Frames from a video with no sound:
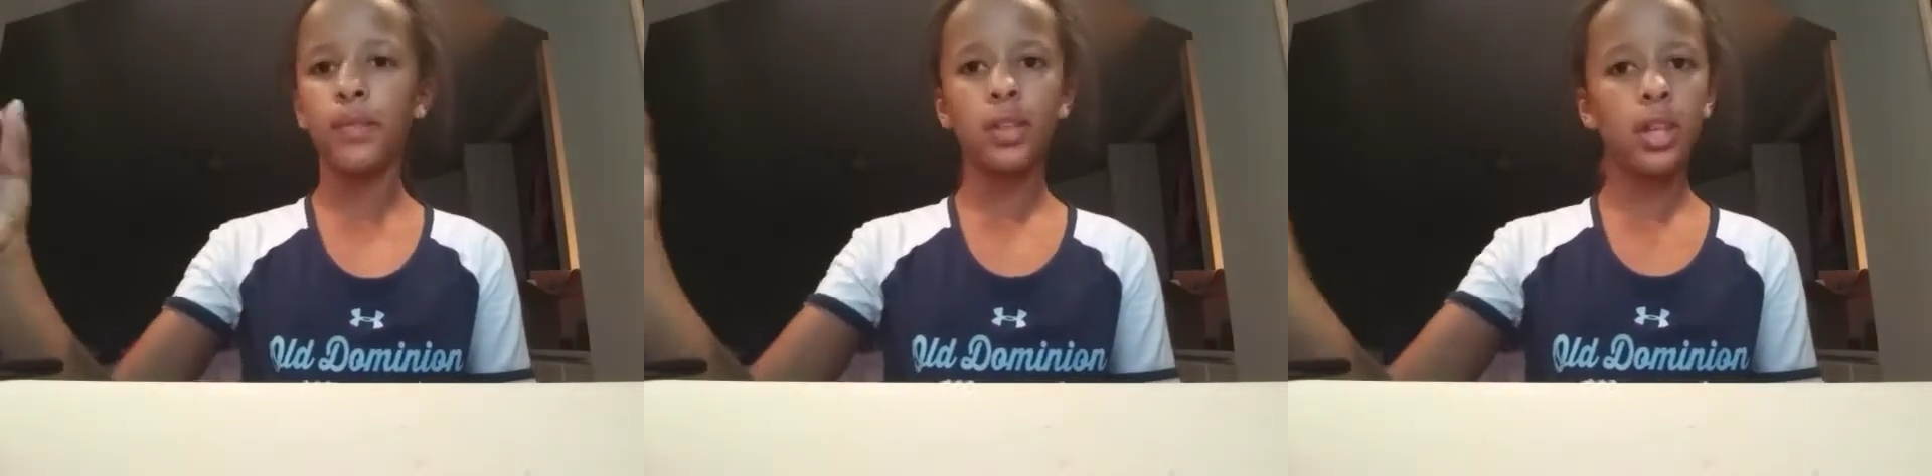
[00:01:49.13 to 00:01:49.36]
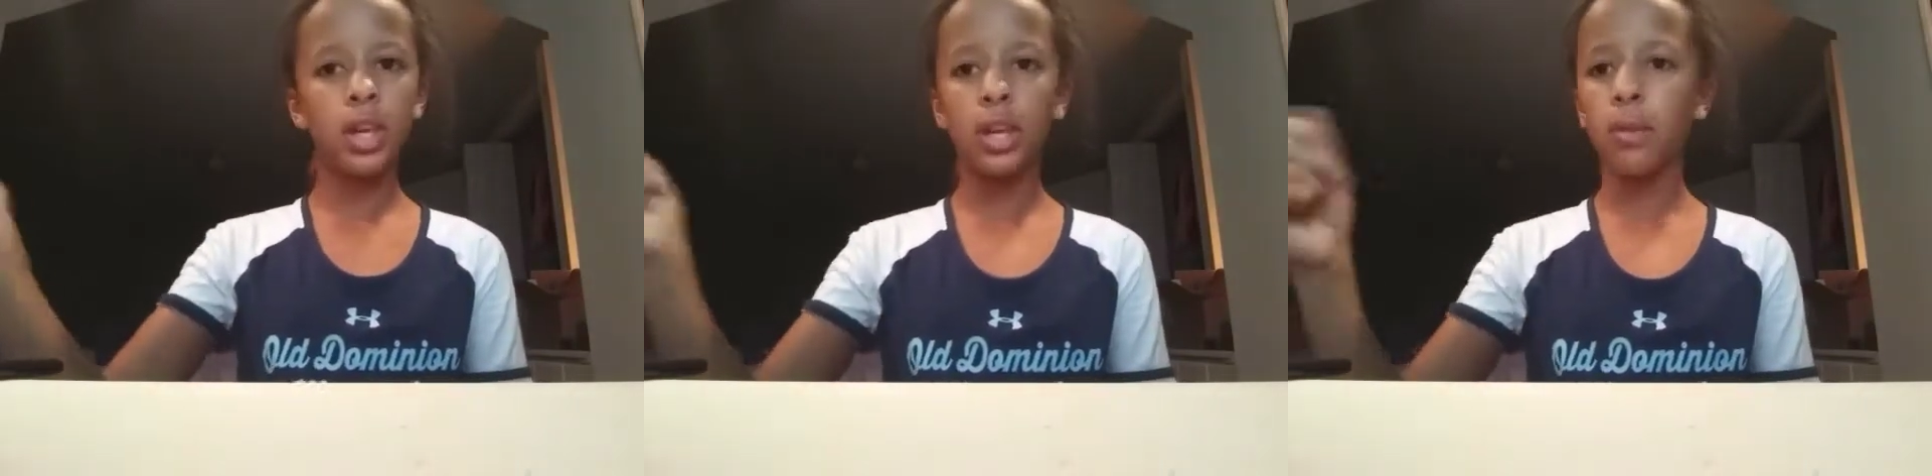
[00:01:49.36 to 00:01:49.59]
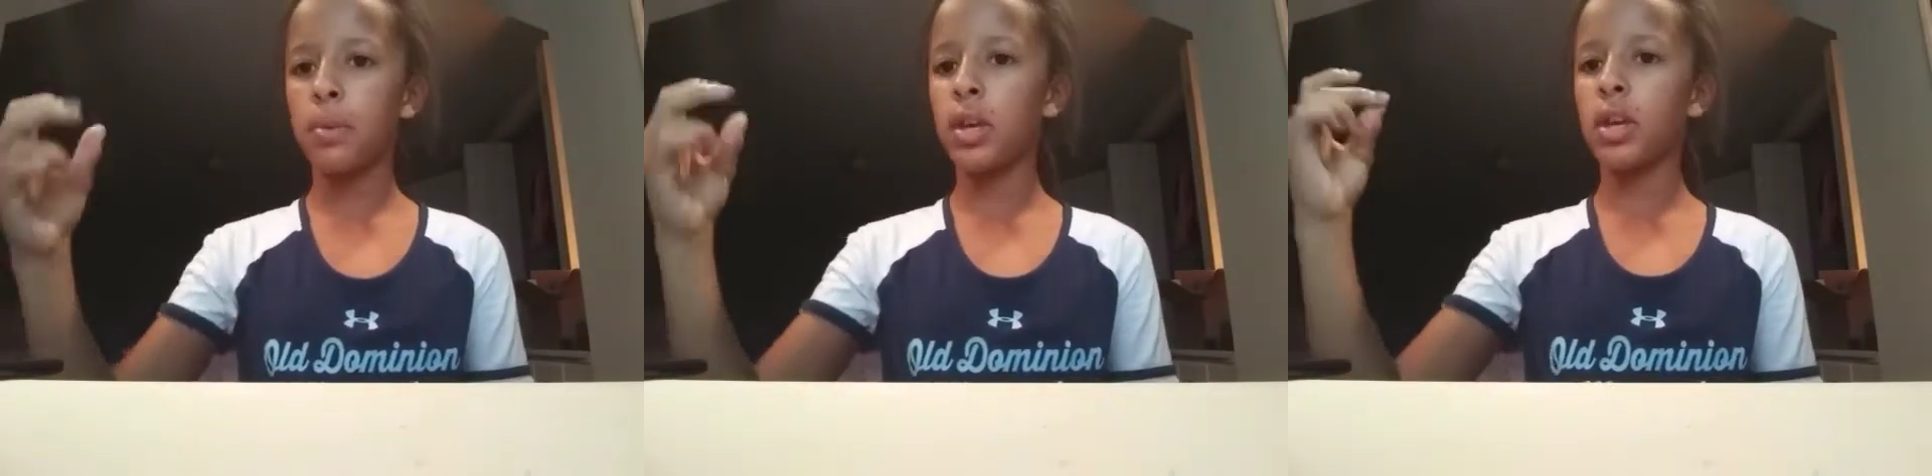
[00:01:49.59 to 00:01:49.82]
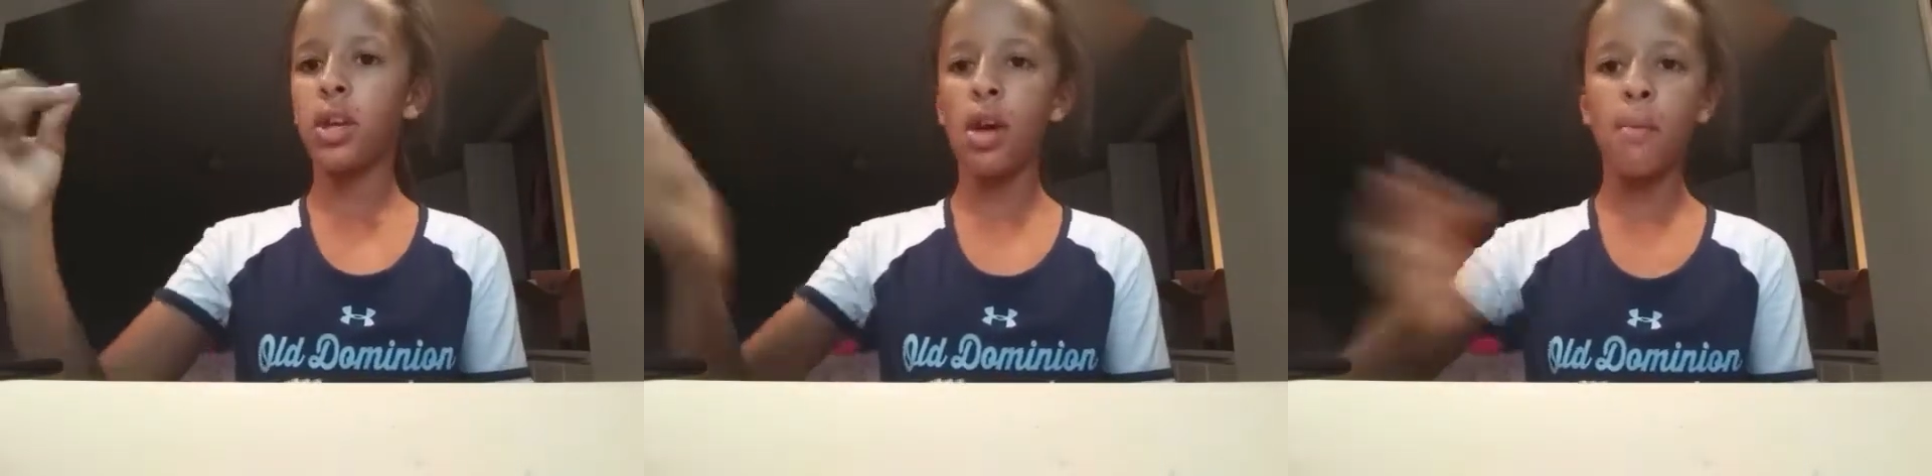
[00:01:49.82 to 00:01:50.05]
keep
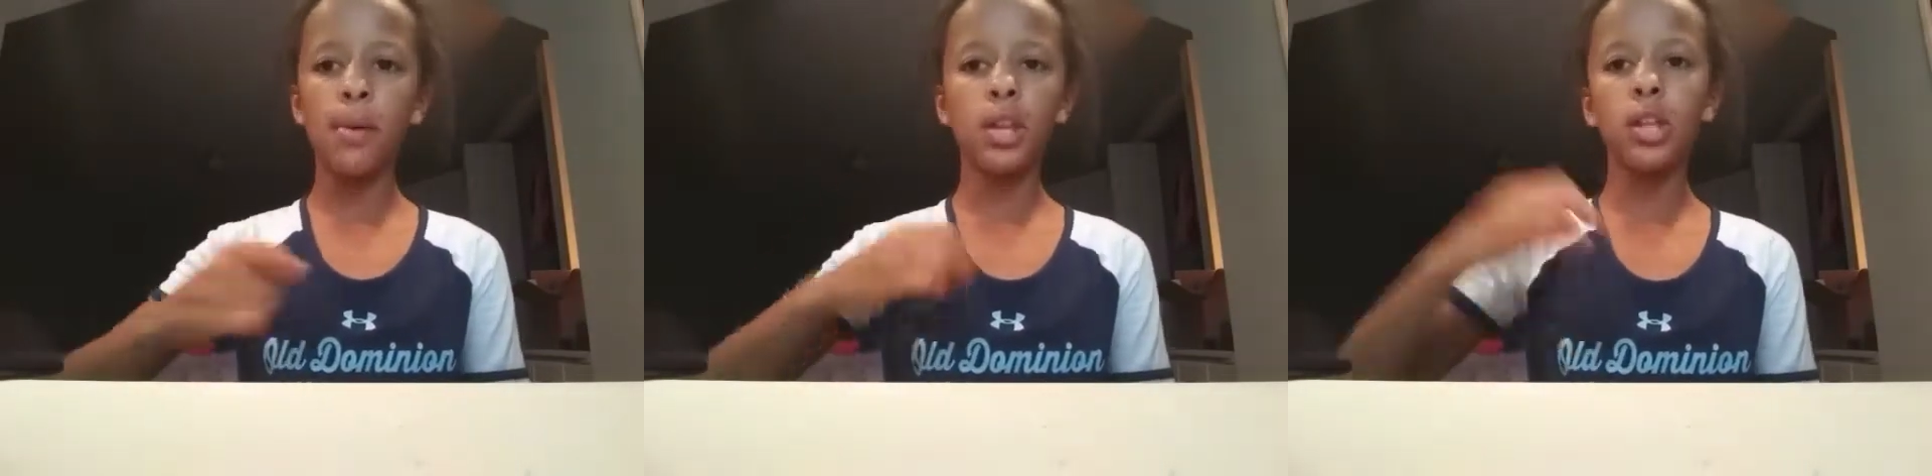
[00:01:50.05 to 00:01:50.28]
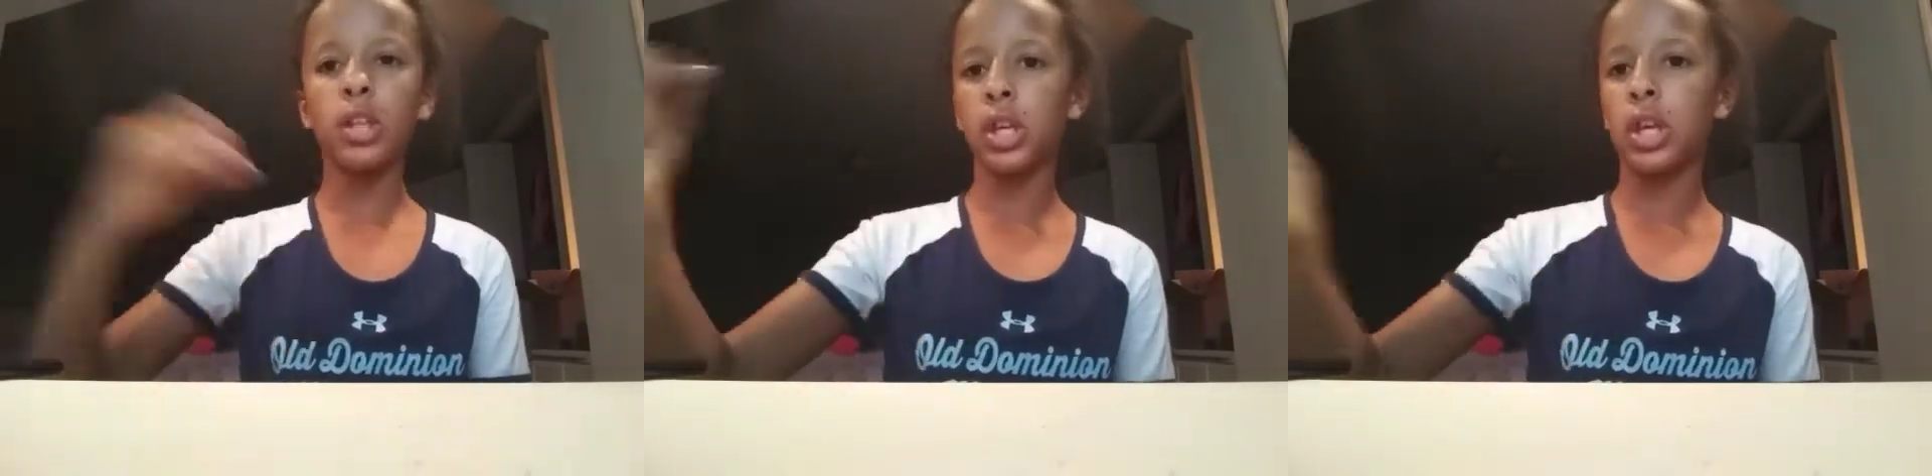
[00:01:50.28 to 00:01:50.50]
it coming.